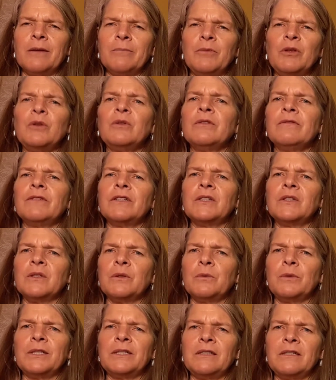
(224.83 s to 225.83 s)

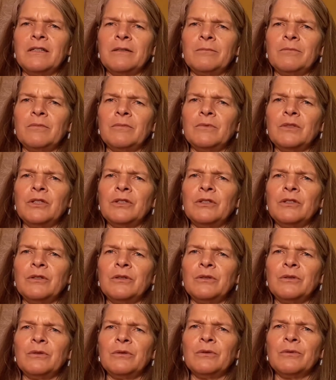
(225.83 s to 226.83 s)
universal wisdom
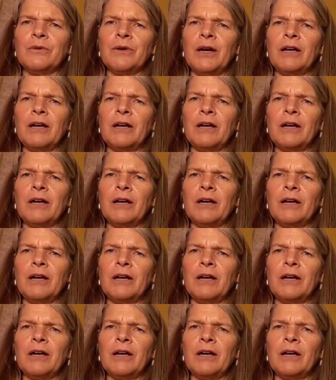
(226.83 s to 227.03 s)
to